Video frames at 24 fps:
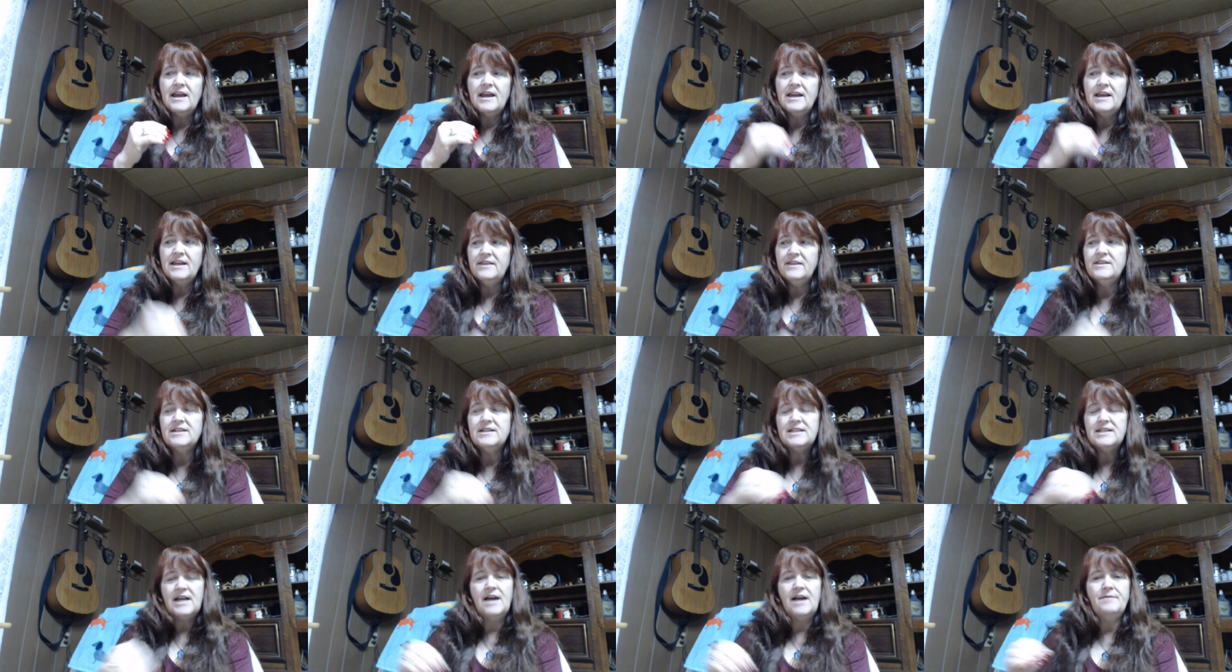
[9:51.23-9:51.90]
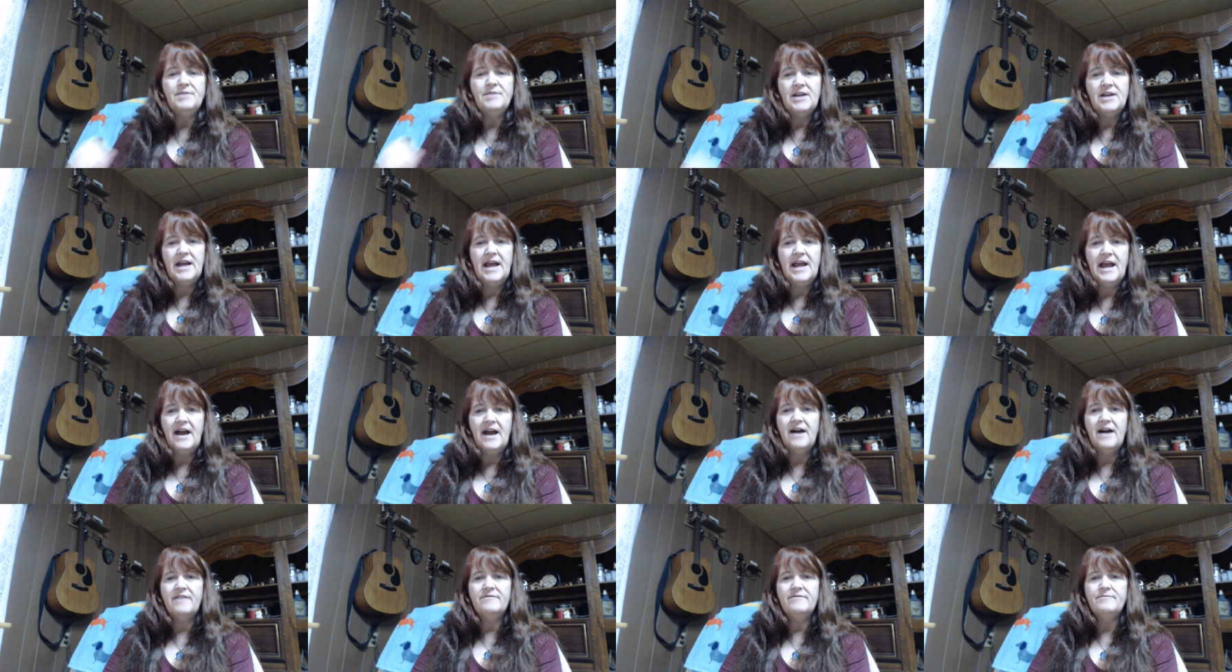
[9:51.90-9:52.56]
in the time that I
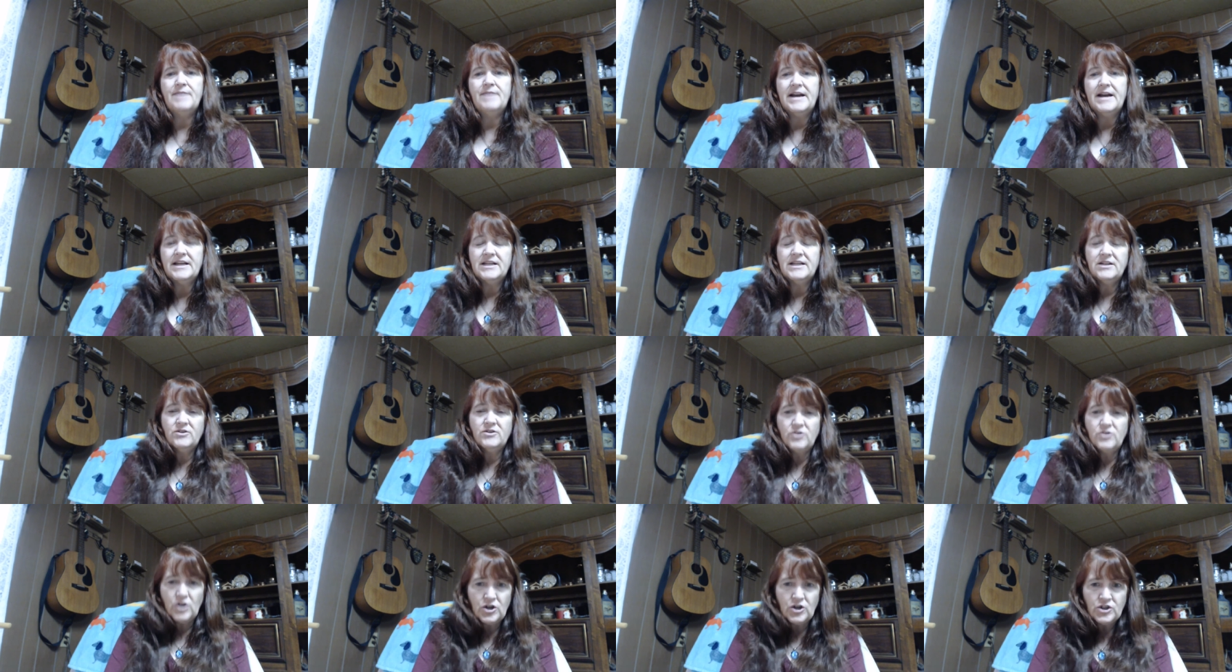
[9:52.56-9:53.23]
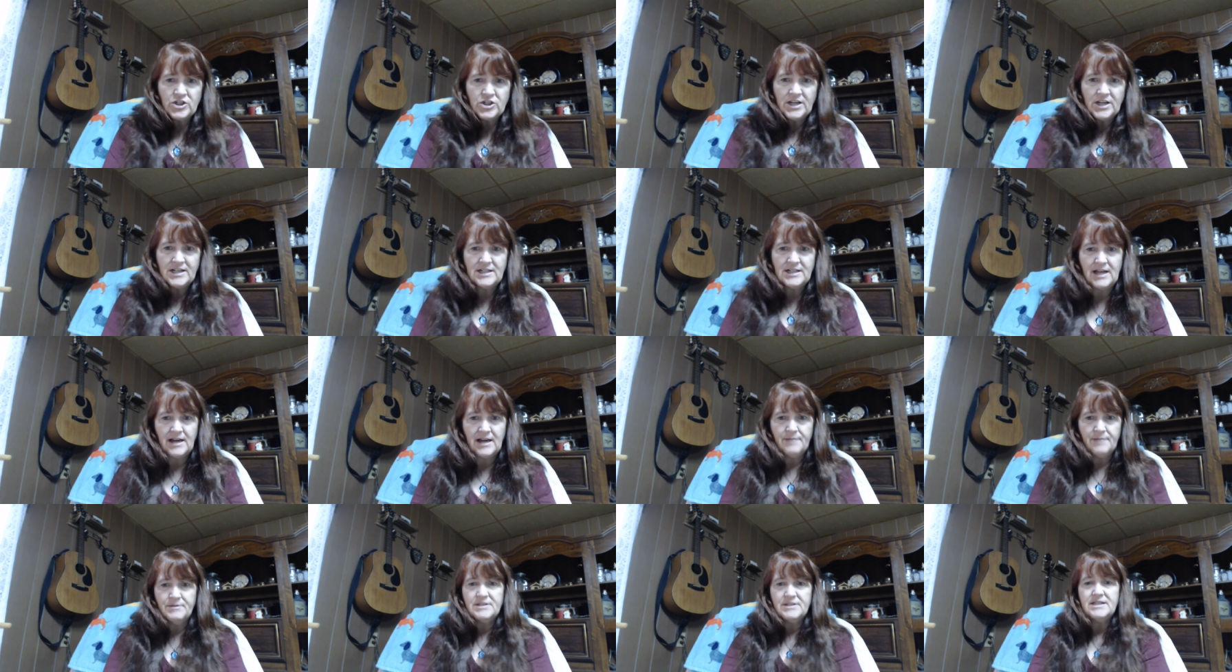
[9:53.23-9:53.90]
have. My crochet
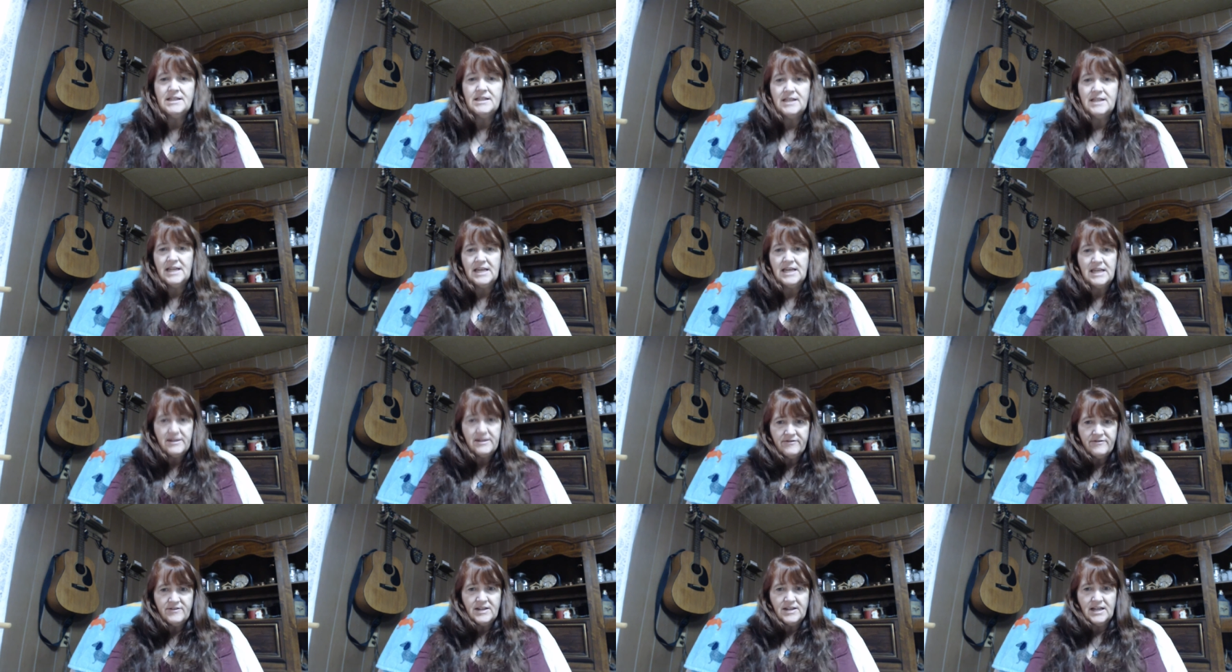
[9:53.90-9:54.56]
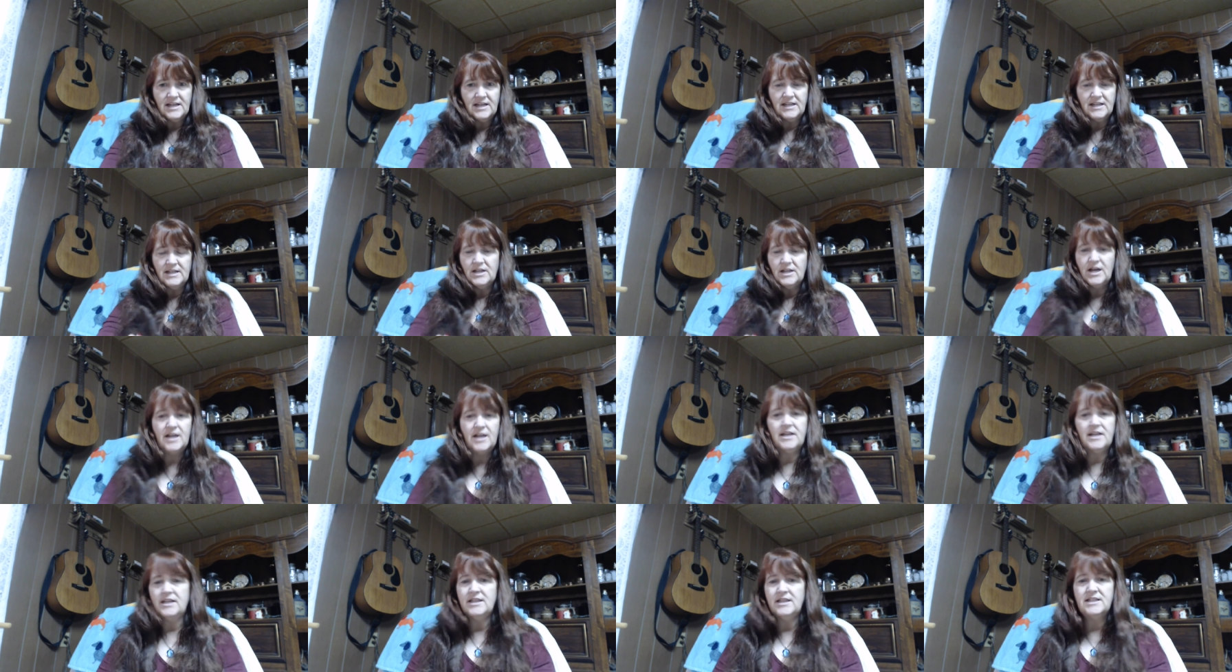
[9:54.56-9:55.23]
time is in the evening,
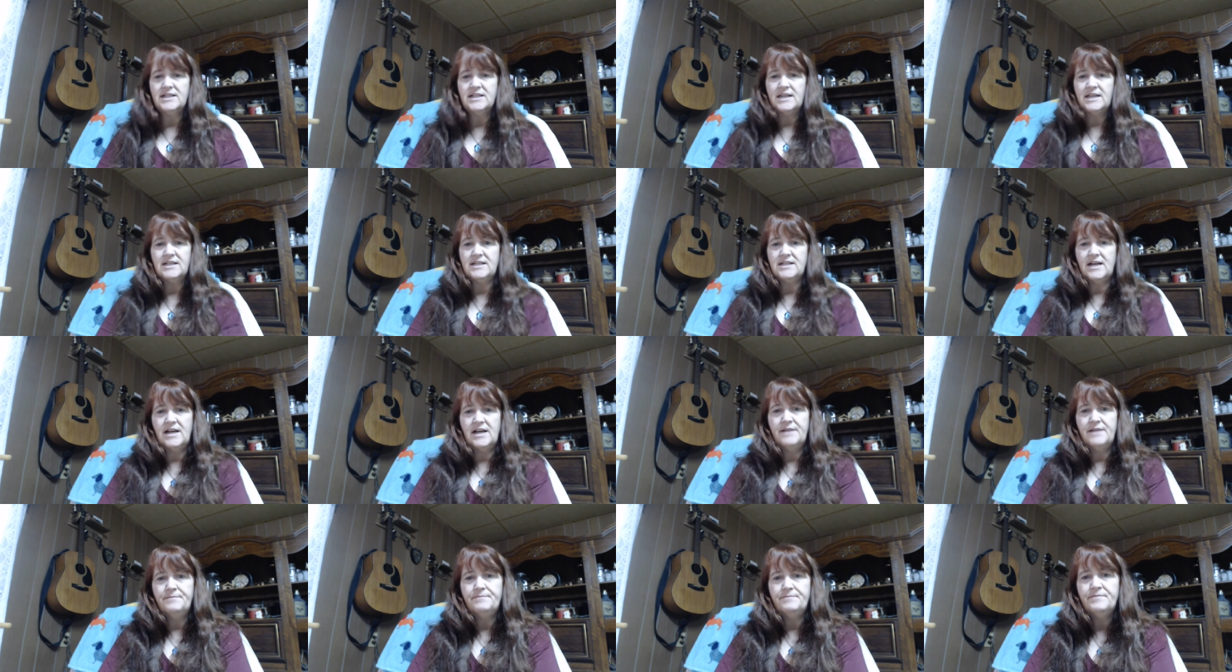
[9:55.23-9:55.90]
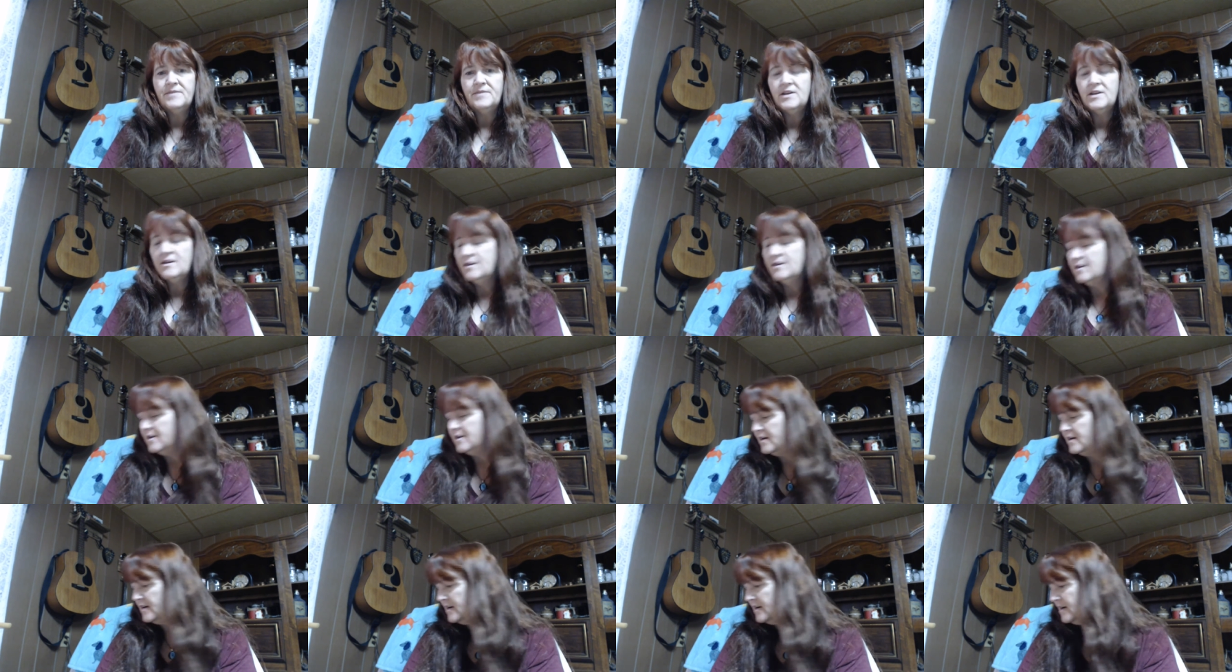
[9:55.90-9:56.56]
not in the daytime.
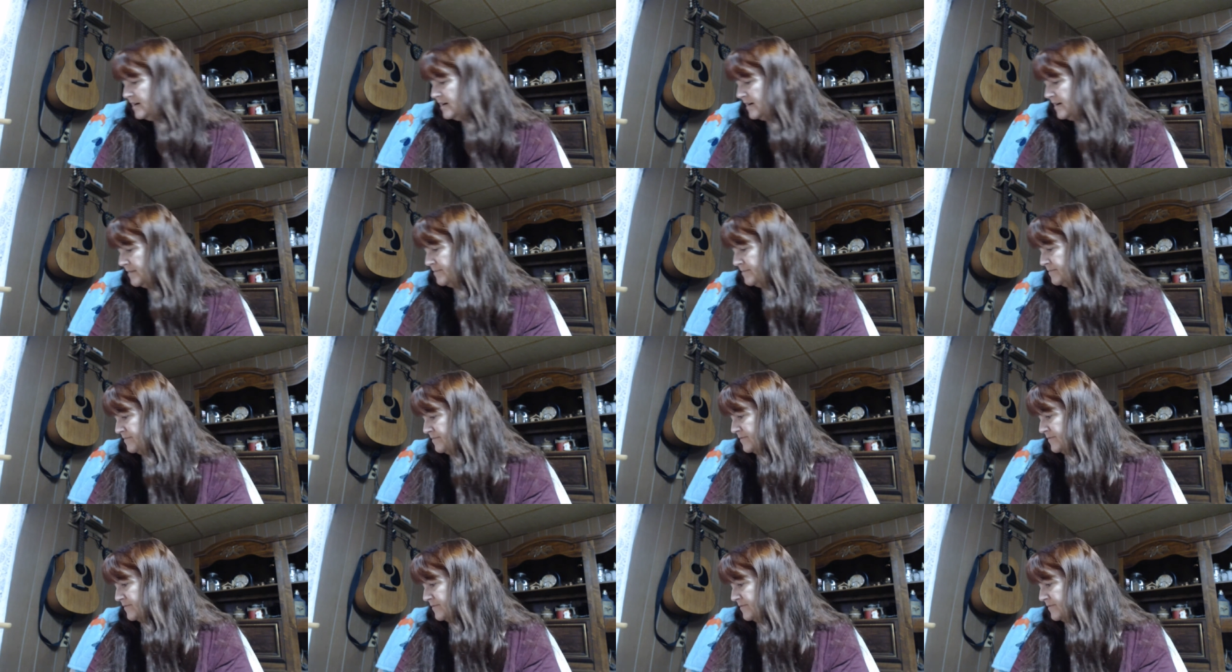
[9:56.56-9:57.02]
Um,